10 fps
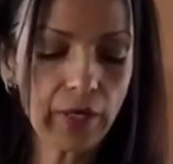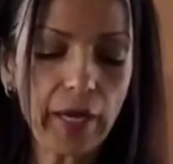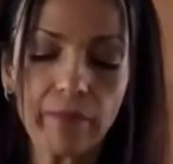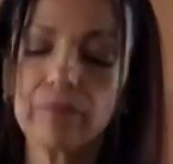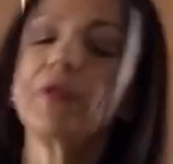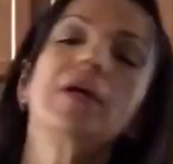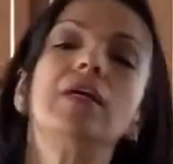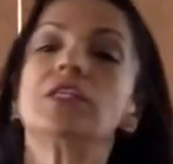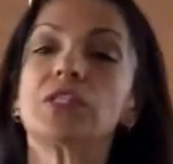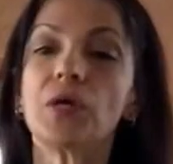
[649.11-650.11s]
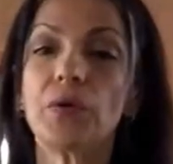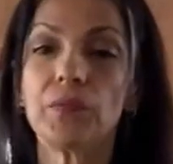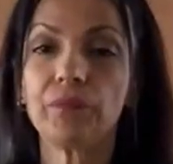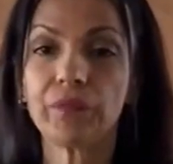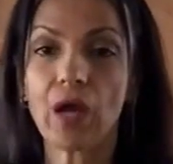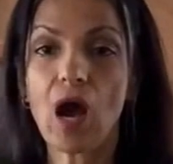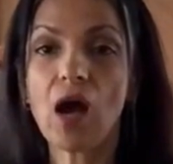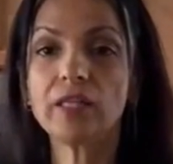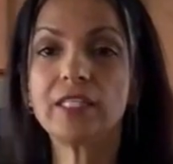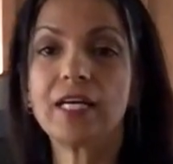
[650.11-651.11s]
Okay, so
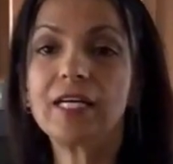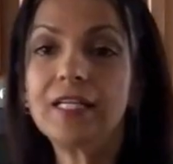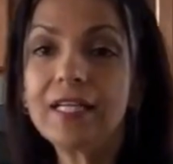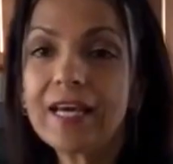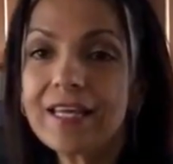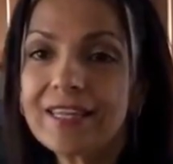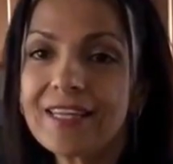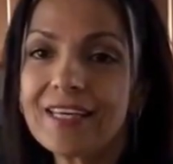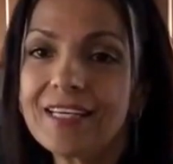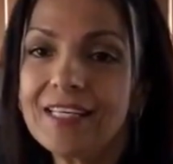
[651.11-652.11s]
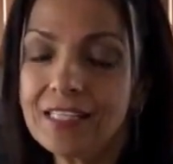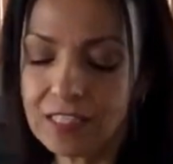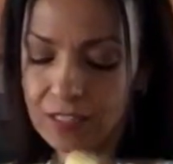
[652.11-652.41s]
all done like this.